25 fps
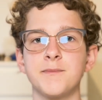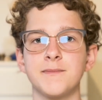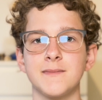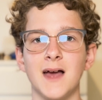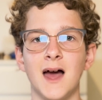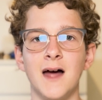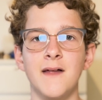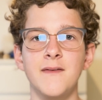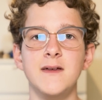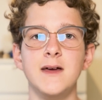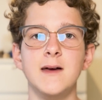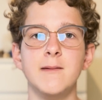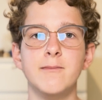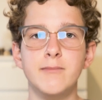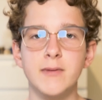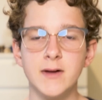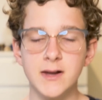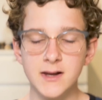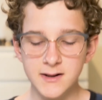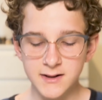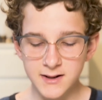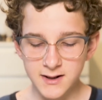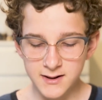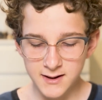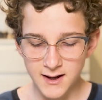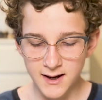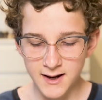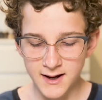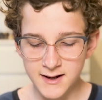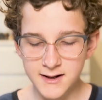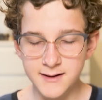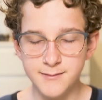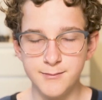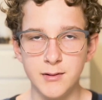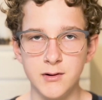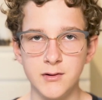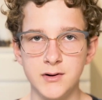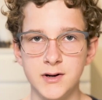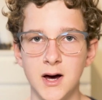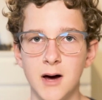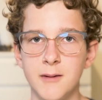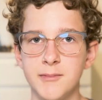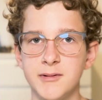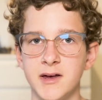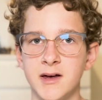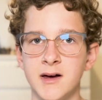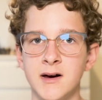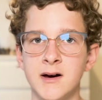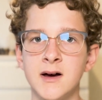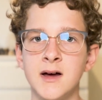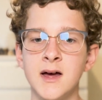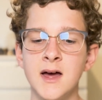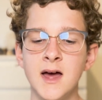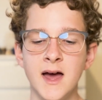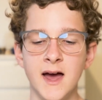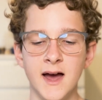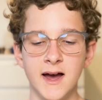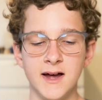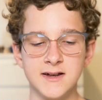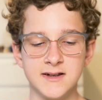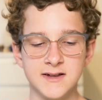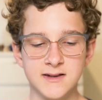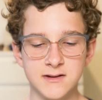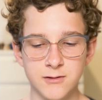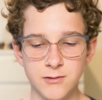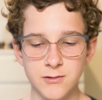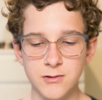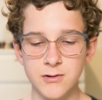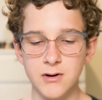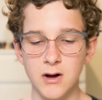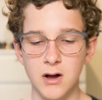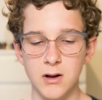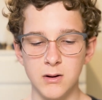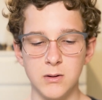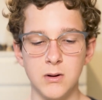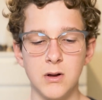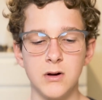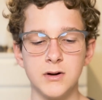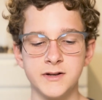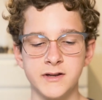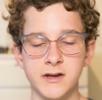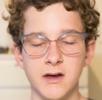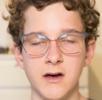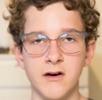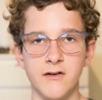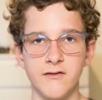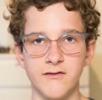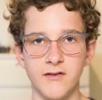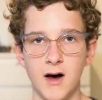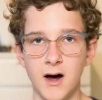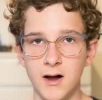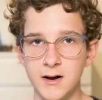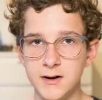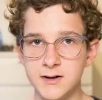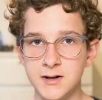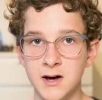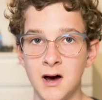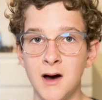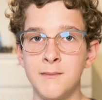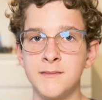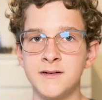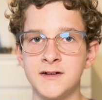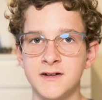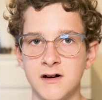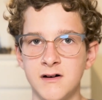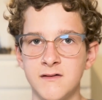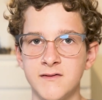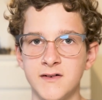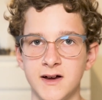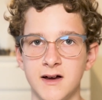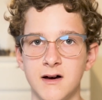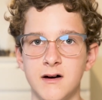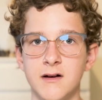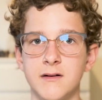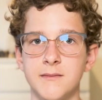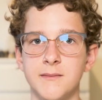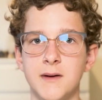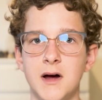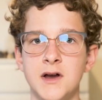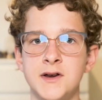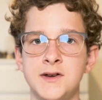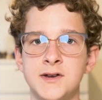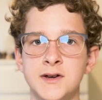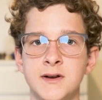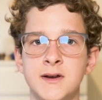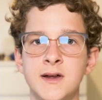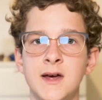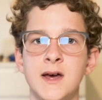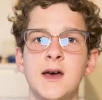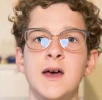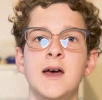And the ability that he's built up here is through a lot of untimed solving, I'd imagine.